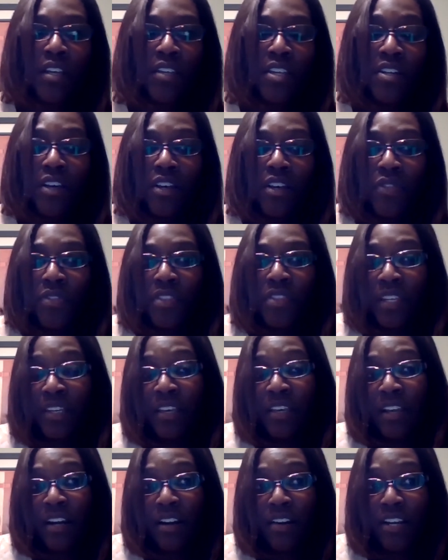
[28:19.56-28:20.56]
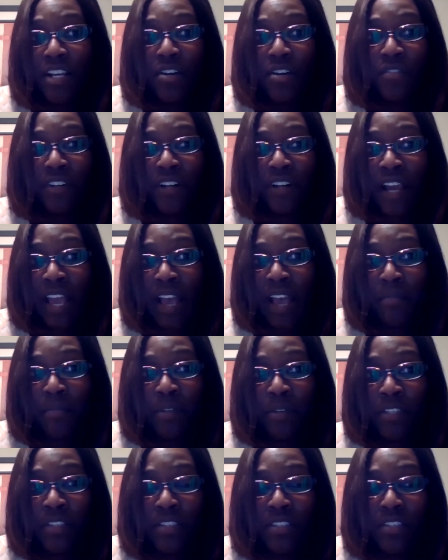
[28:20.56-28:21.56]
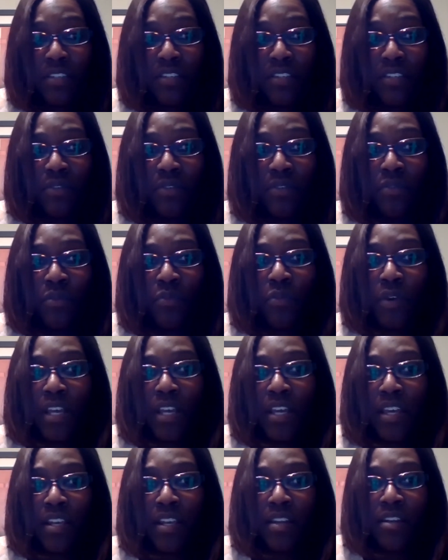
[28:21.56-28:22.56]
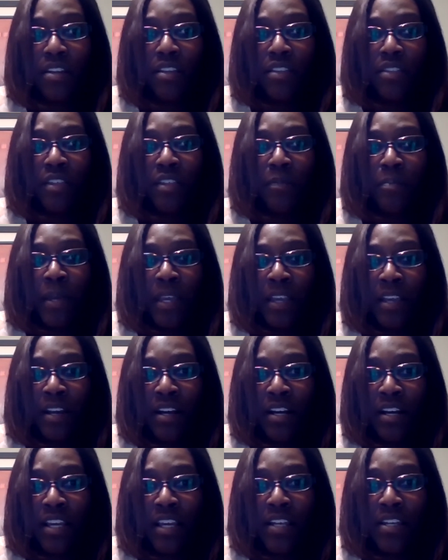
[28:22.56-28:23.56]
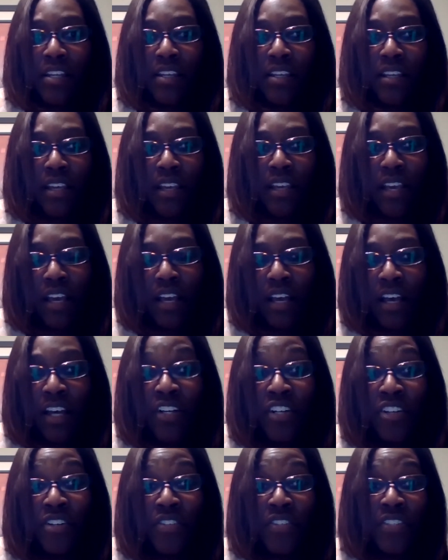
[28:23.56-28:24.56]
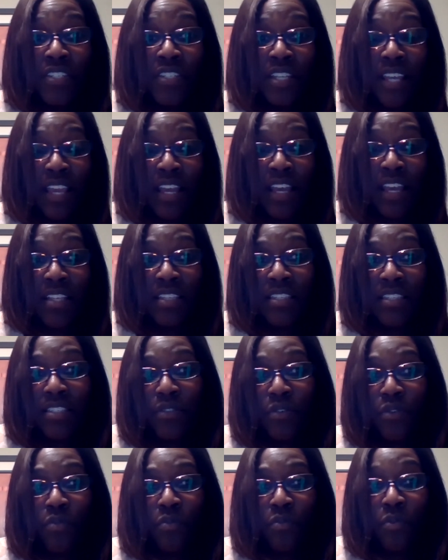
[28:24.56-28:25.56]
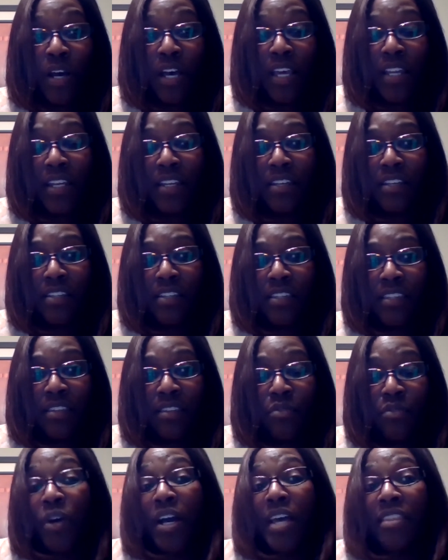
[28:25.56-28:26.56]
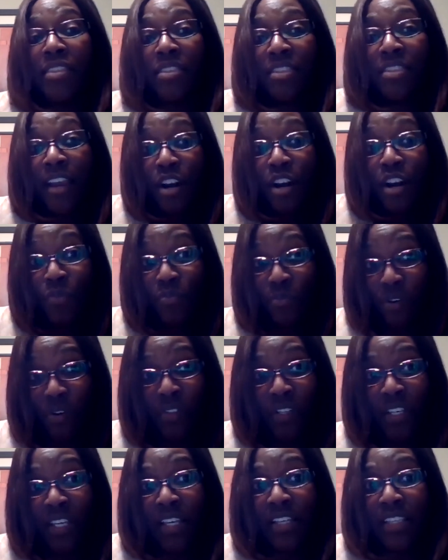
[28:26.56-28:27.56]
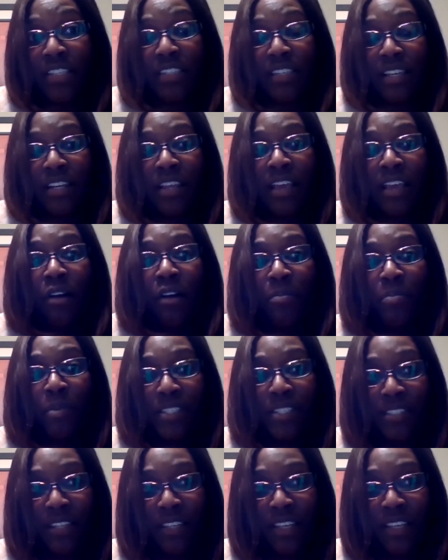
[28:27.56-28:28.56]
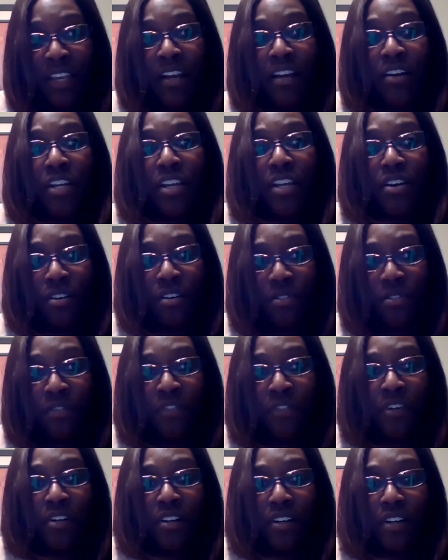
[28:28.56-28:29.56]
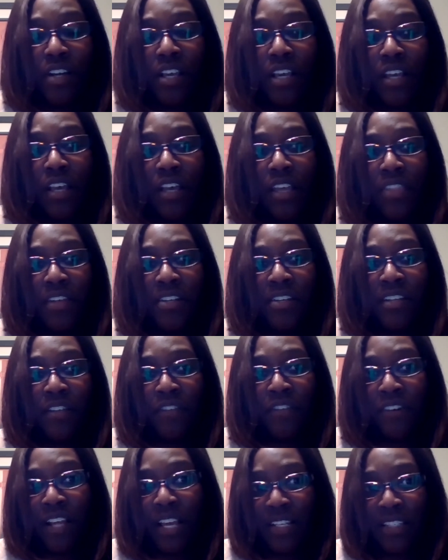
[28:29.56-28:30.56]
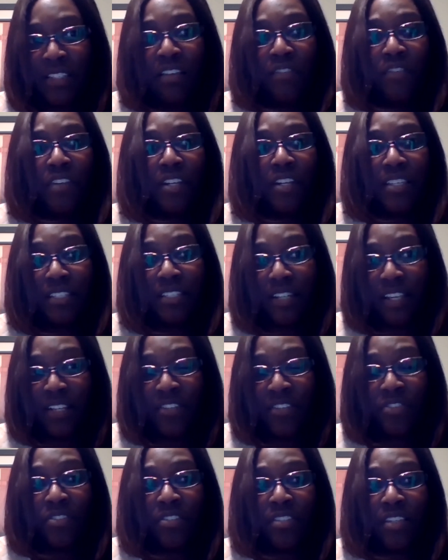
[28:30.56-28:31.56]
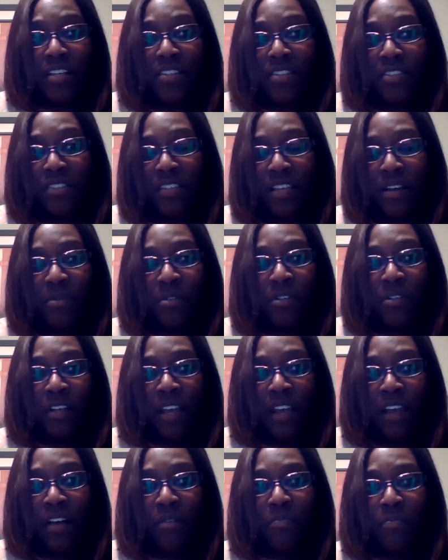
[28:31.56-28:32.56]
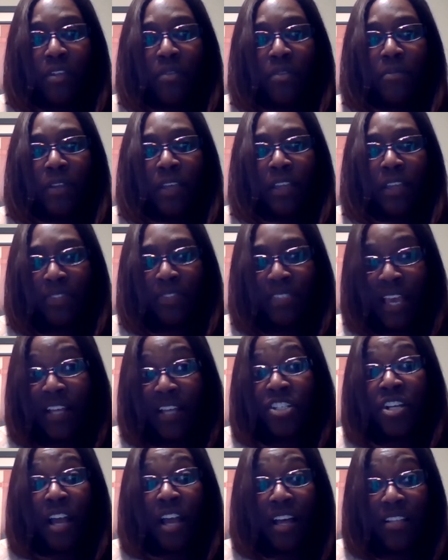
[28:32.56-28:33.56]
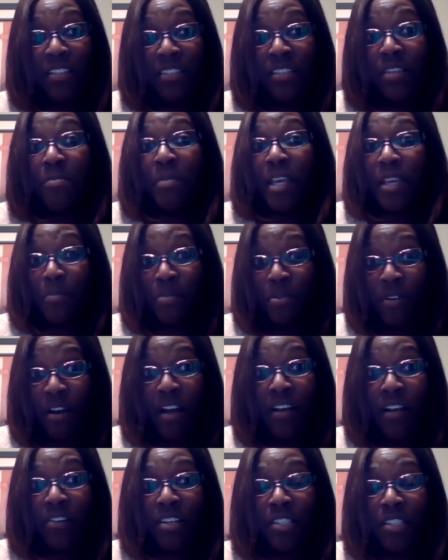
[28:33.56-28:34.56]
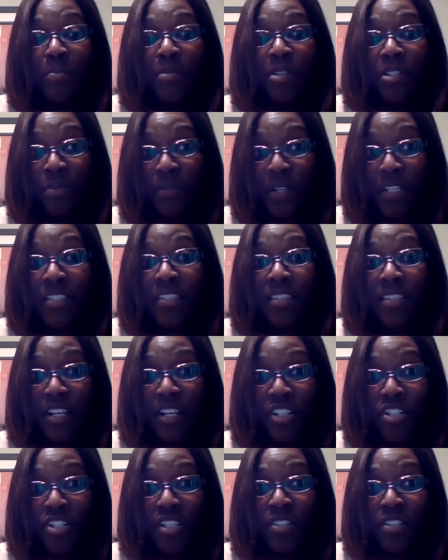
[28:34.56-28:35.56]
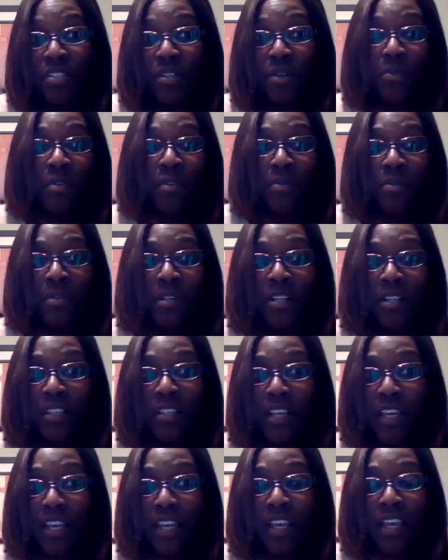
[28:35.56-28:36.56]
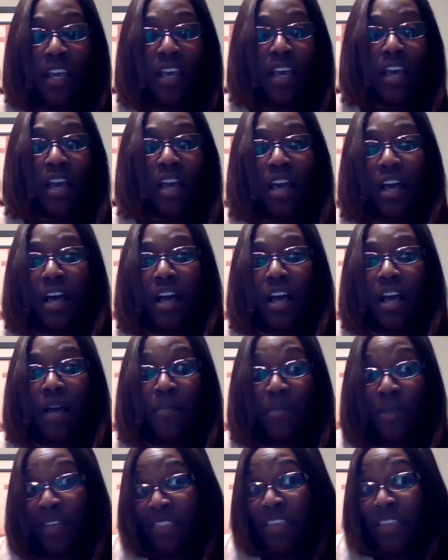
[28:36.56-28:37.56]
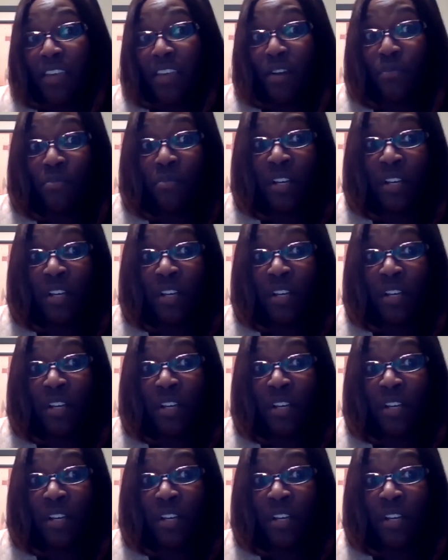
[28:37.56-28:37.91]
the carryover happens when the parent understands what their role is in helping to carry over the different activities and exercises that will help that child to make progress between sessions. So we really, I think it